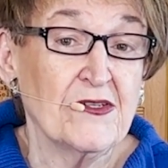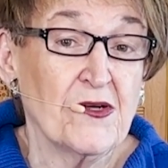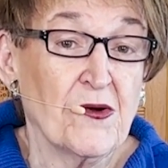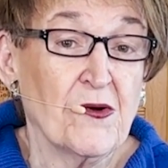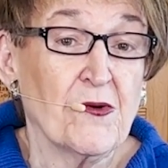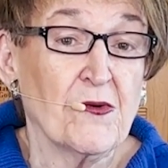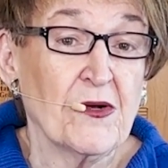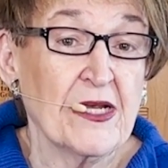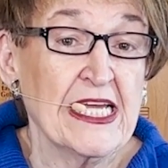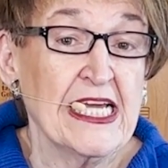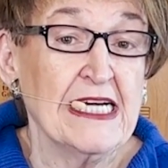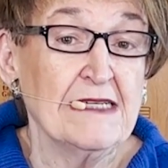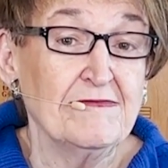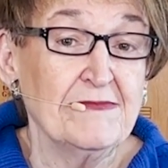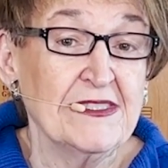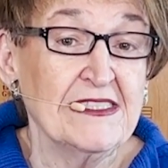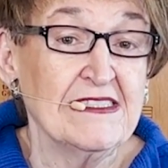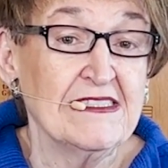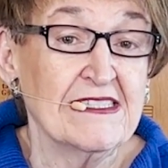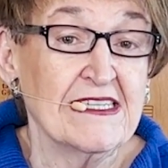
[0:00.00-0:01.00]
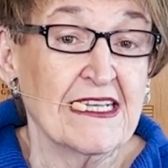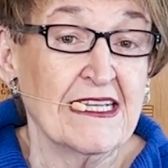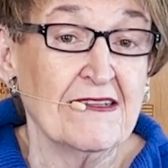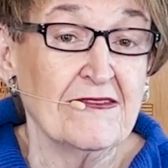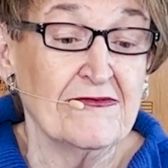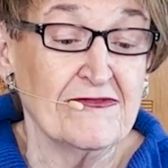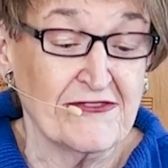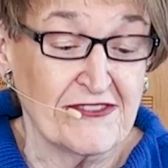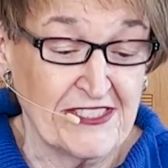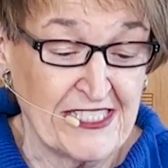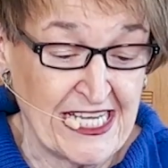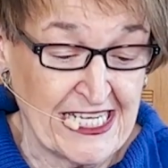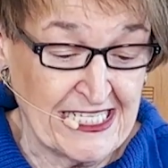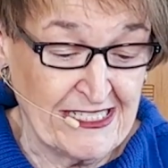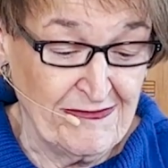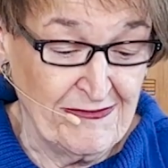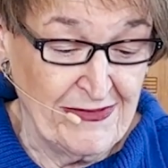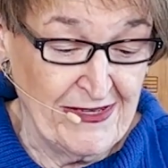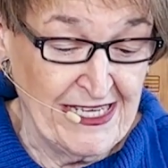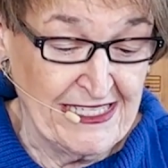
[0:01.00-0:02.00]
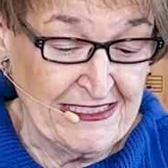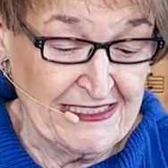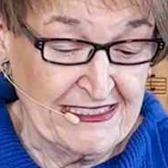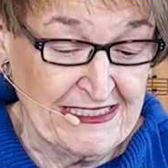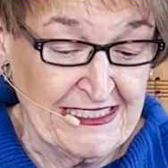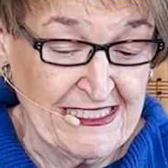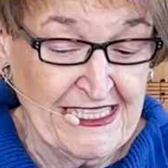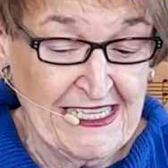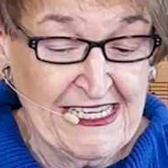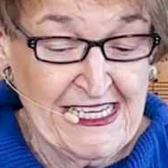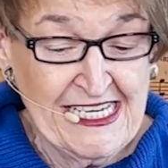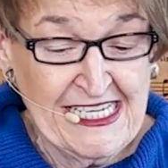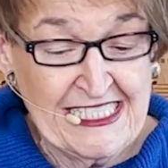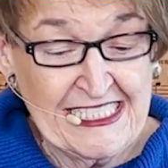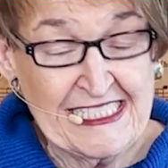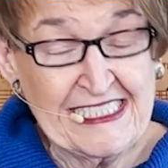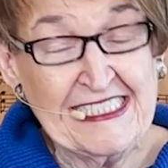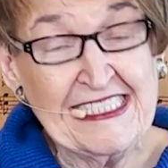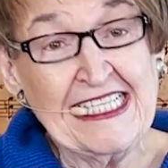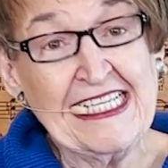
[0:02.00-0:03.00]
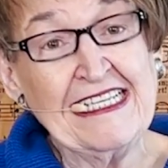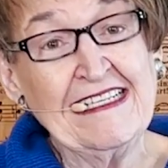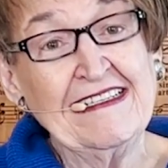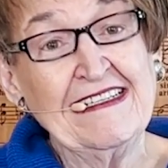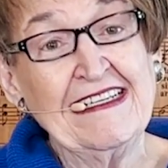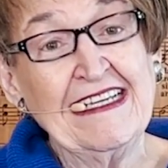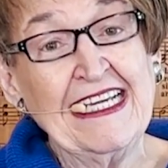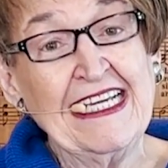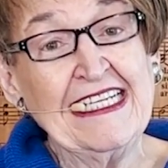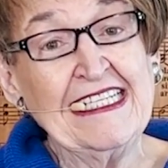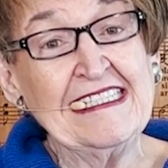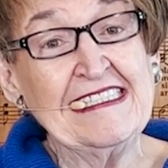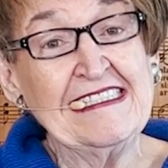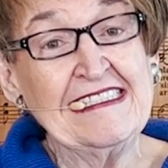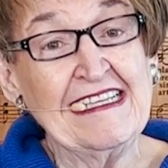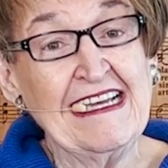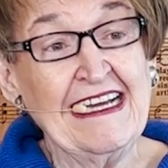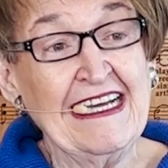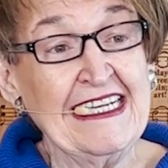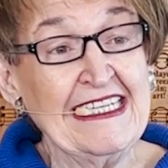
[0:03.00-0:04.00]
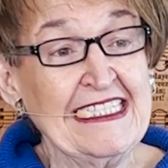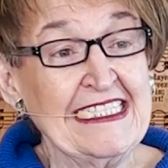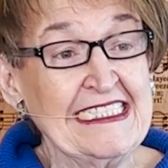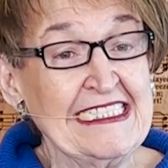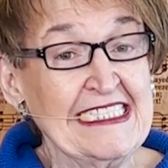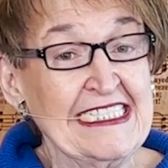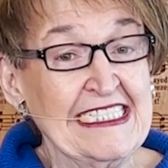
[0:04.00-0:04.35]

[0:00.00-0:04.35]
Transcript: hurry up and settled for second best. You see, he decided